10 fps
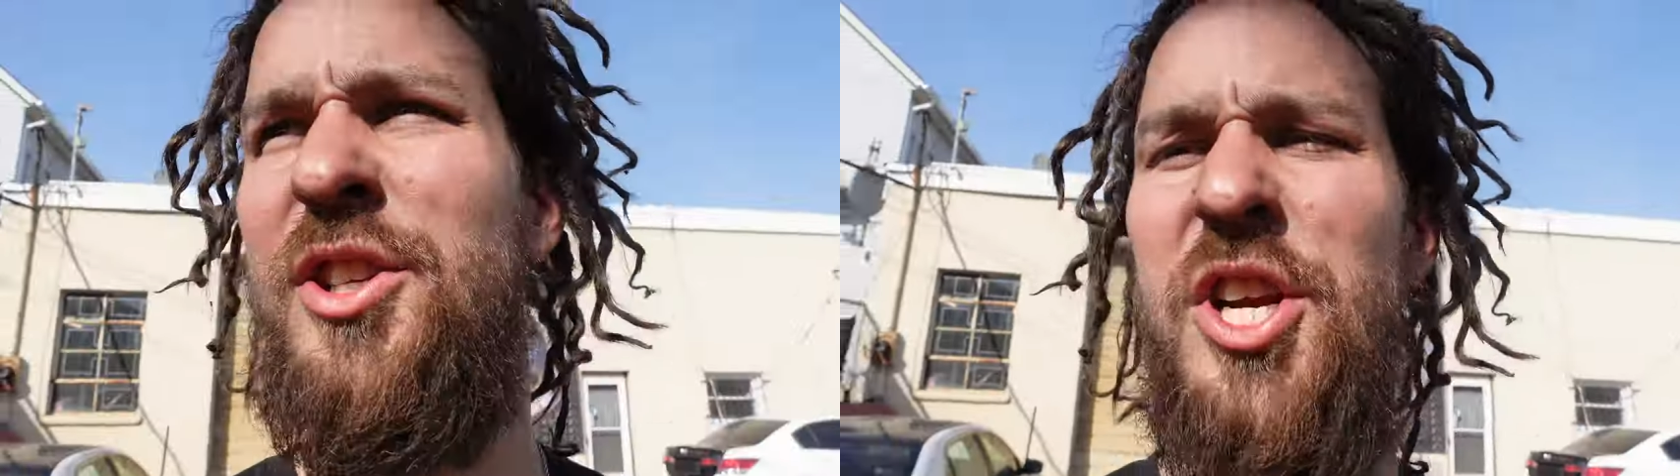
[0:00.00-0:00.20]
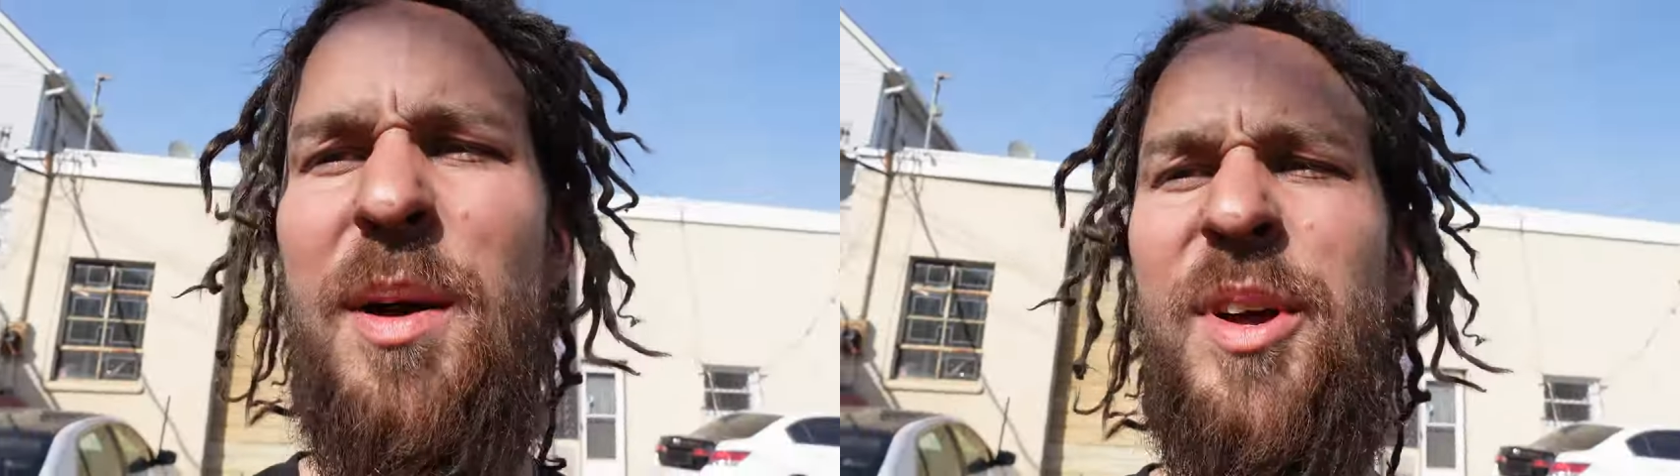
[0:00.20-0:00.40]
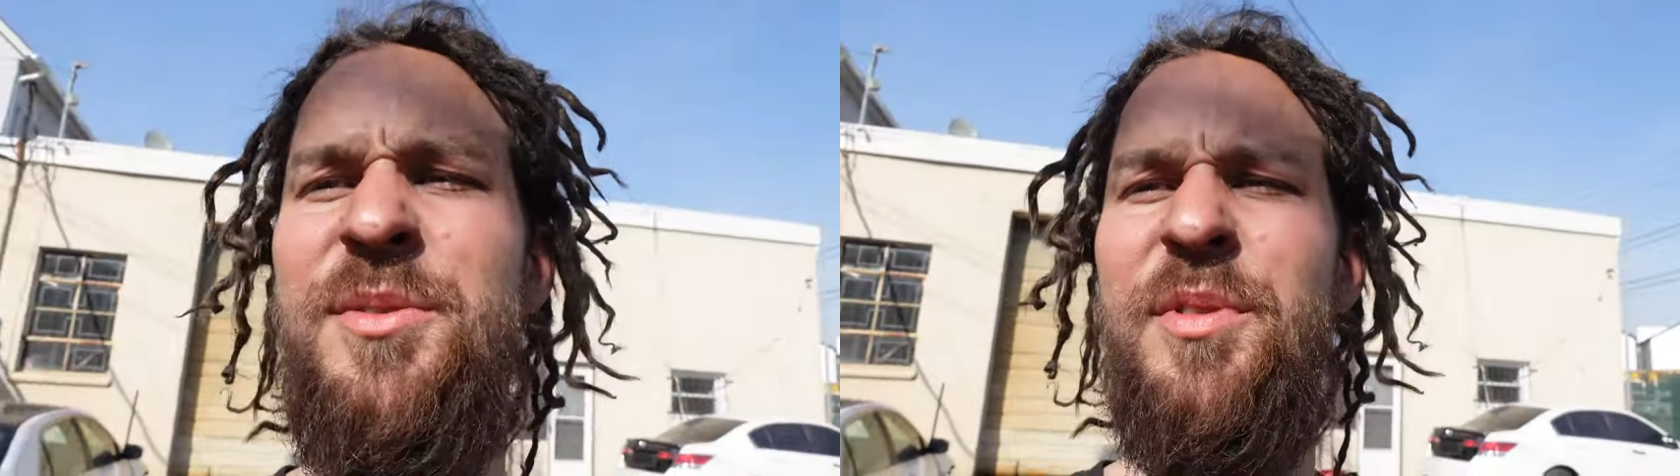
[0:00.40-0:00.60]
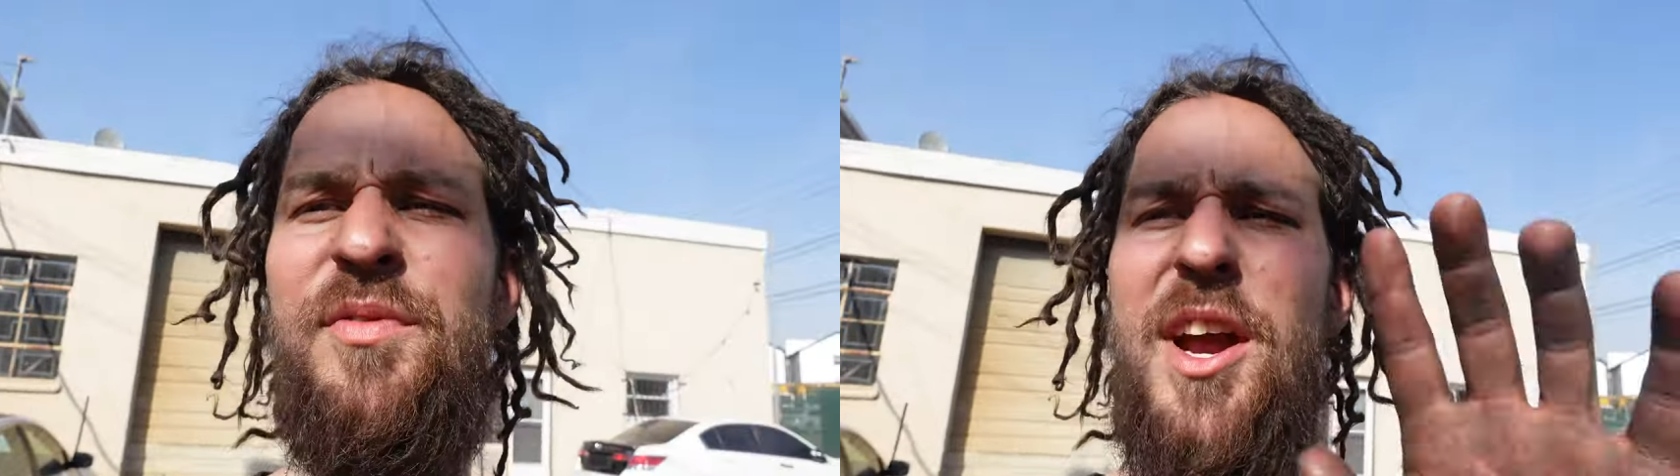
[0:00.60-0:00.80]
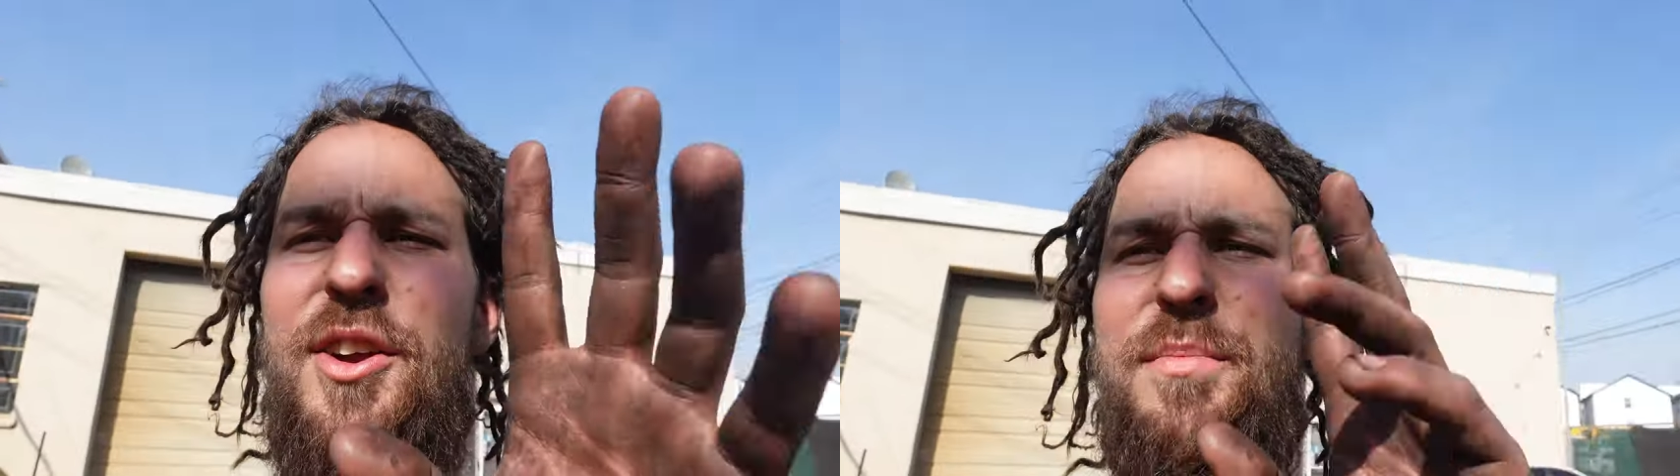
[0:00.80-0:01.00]
shop has been
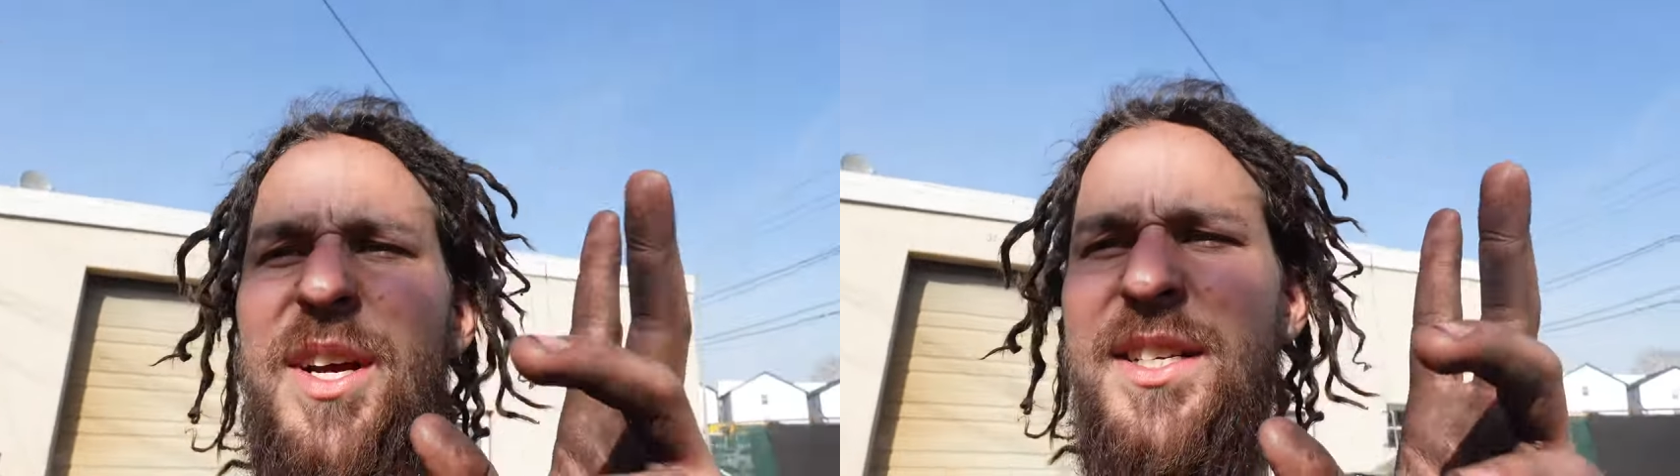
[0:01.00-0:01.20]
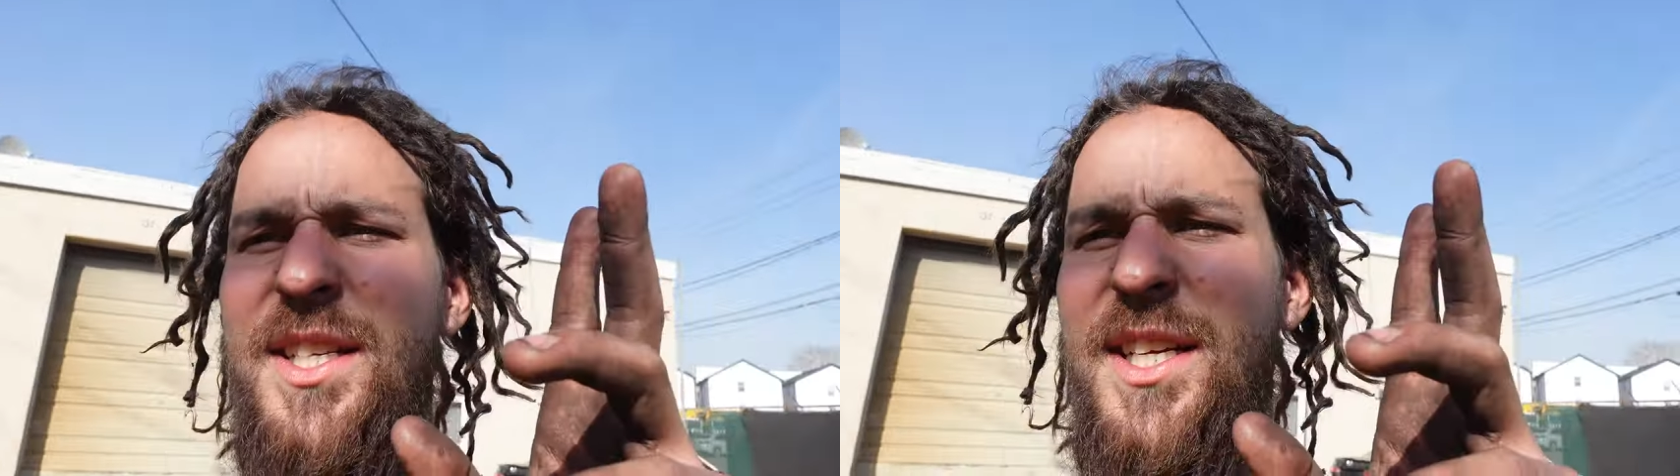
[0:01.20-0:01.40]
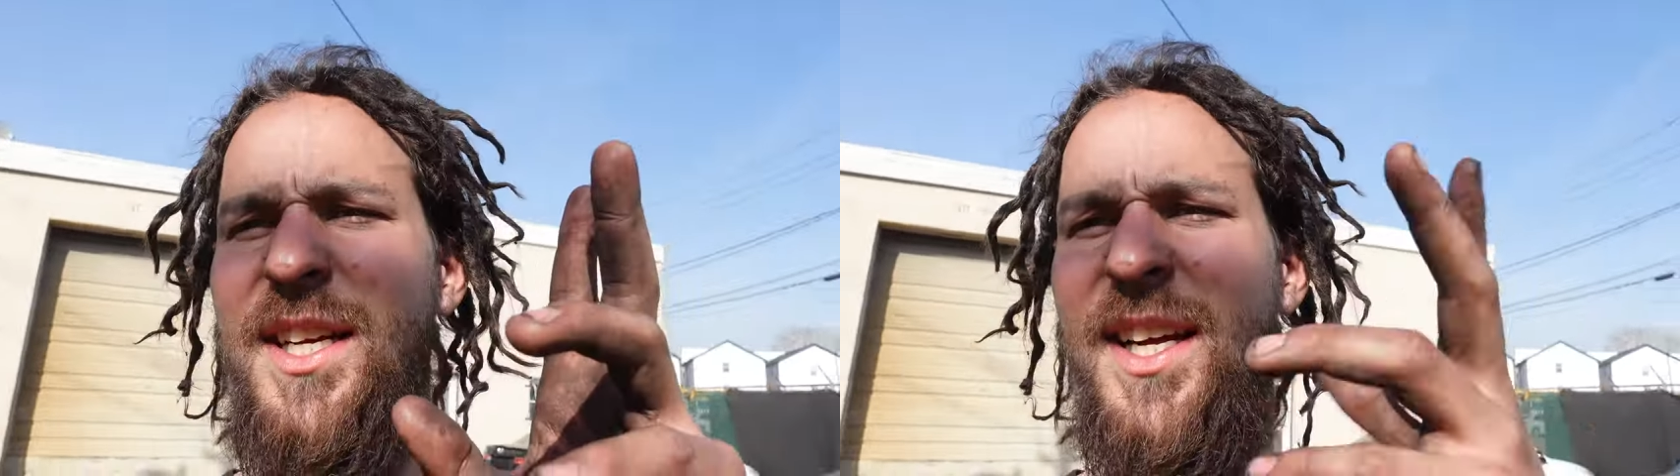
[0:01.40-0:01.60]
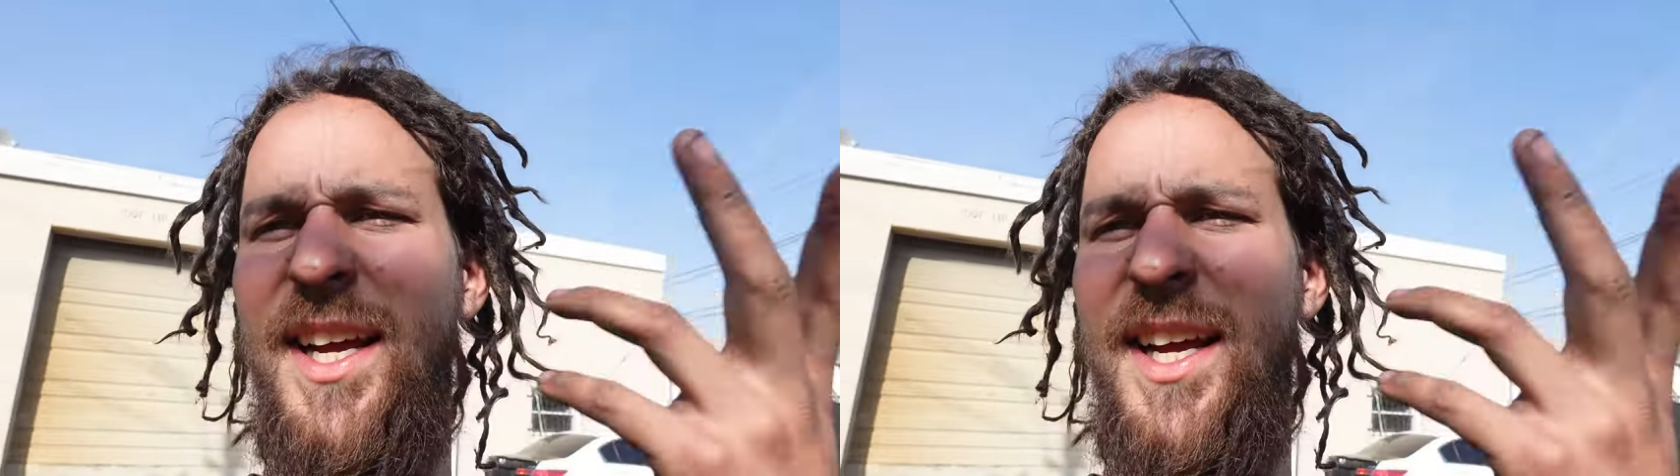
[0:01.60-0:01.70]
very busy,